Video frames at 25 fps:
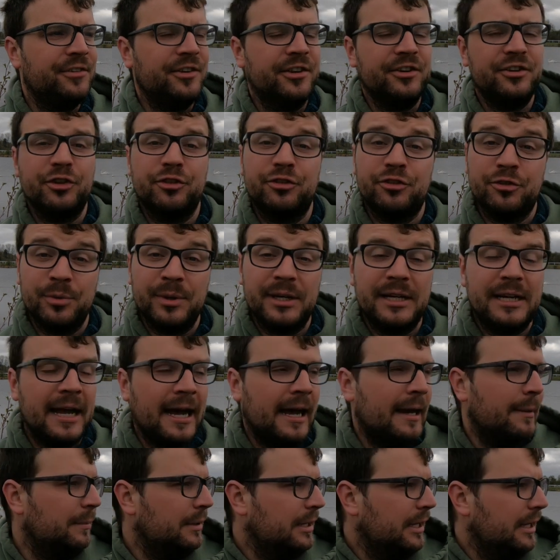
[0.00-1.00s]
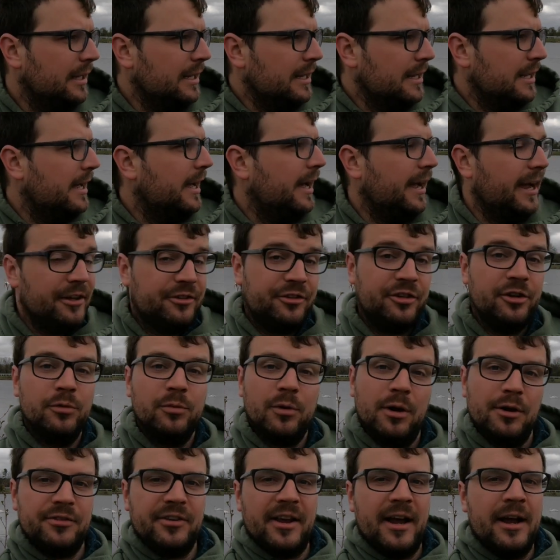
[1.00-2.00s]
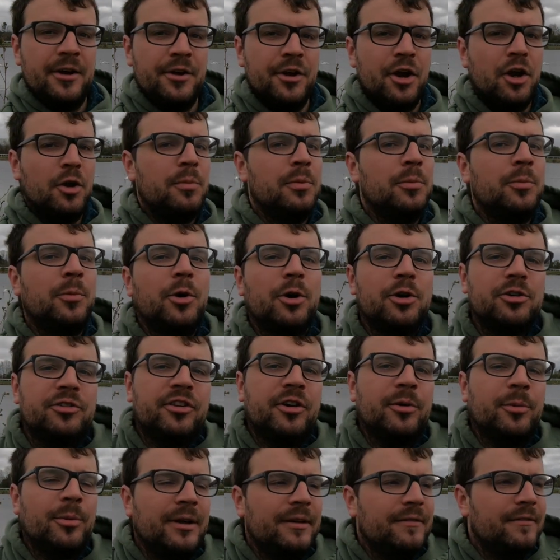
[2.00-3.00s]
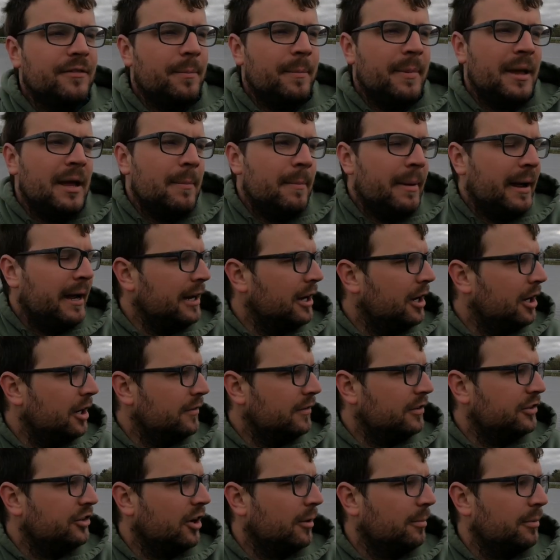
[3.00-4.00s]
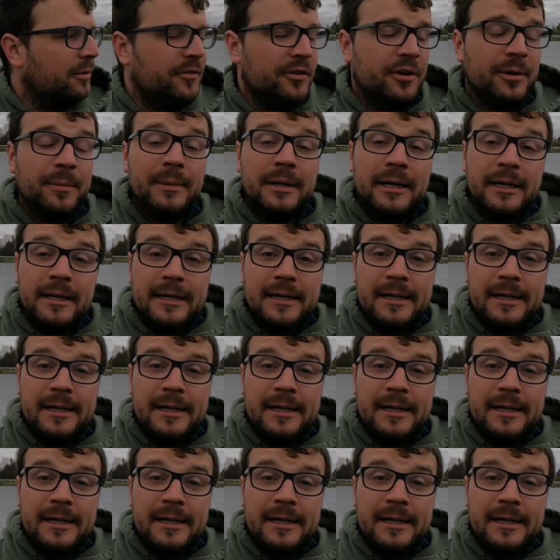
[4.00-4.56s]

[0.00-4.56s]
So just to recap, 2 rods out in open water with a bit of bait over top of them,